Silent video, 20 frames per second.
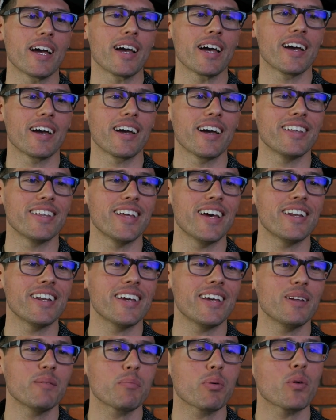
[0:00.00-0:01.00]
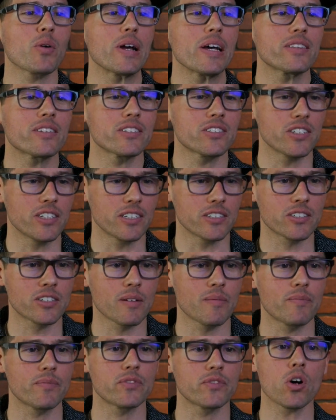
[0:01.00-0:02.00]
And then in parentheses,
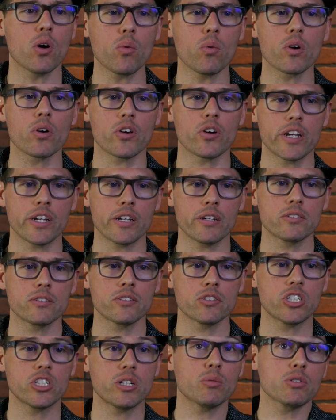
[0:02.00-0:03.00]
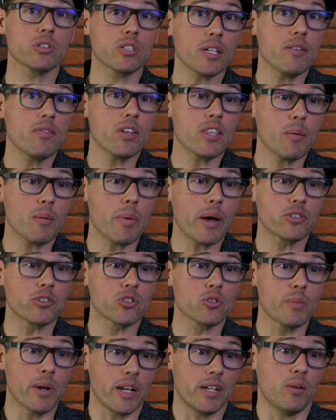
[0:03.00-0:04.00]
don't worry, she was leaving the
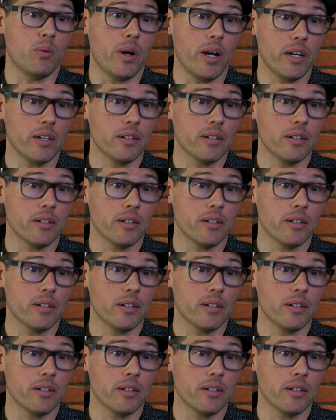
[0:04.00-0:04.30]
bedroom anyway.